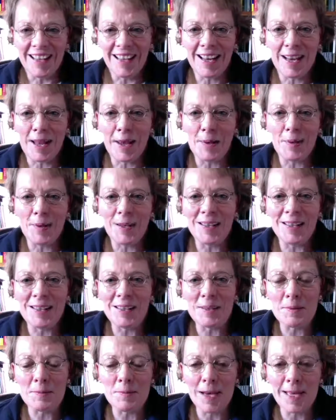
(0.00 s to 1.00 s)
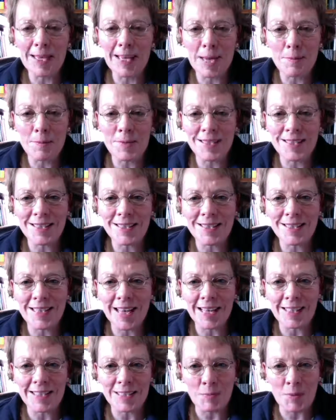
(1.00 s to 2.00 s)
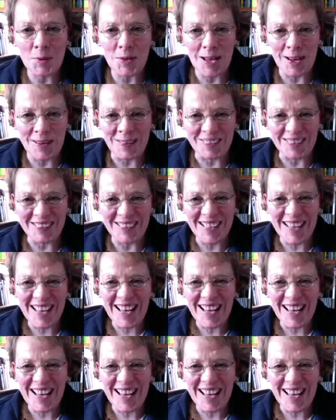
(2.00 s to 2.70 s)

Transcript: Hello, my name is Sandie Mourão